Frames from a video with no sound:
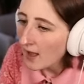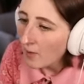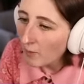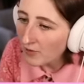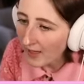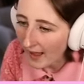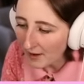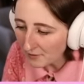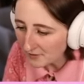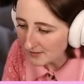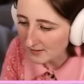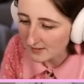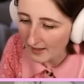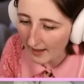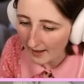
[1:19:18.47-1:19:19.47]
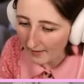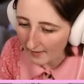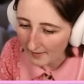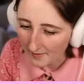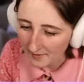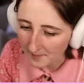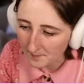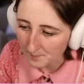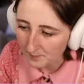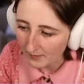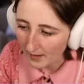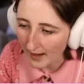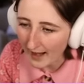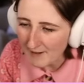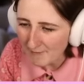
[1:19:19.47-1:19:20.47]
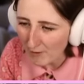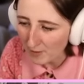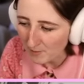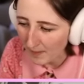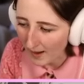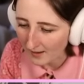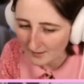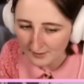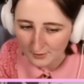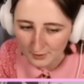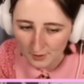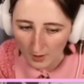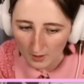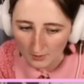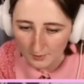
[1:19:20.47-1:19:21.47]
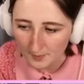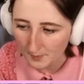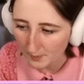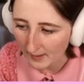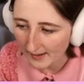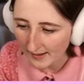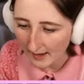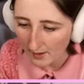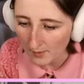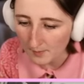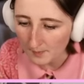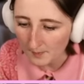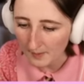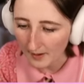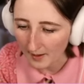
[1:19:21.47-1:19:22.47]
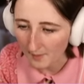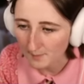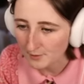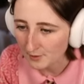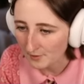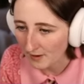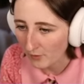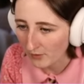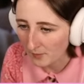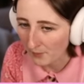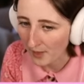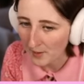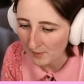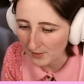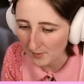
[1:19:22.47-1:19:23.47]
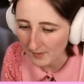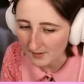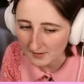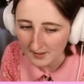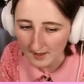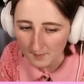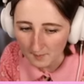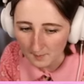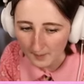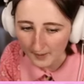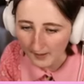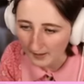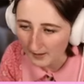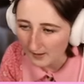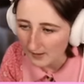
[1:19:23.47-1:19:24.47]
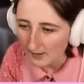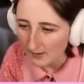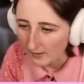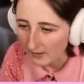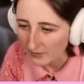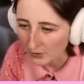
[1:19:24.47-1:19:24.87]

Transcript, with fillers: Well, the house is, yeah. Um, I have all the packs installed right now. Um, so I'm not only playing with the base game, but like the